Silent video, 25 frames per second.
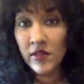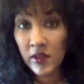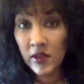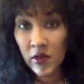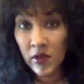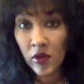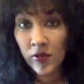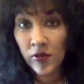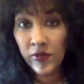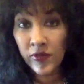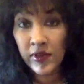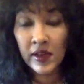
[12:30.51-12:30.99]

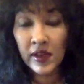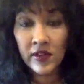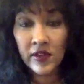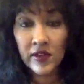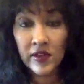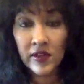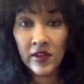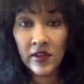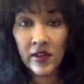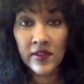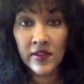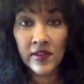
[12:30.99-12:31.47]
Sanofi and
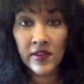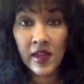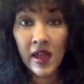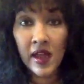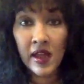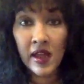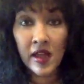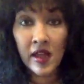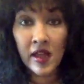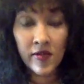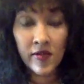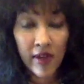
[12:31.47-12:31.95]

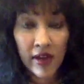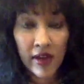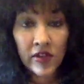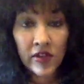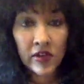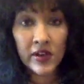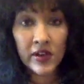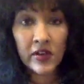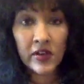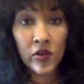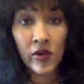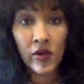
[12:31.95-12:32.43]
GSK, have
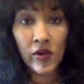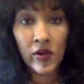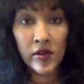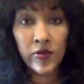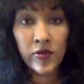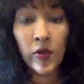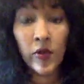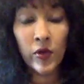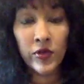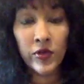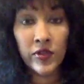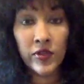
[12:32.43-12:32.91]
actually joined
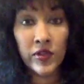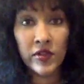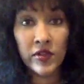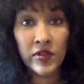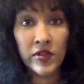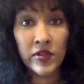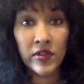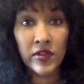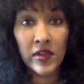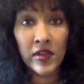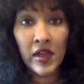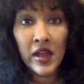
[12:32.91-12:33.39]

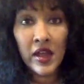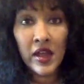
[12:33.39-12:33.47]
forces,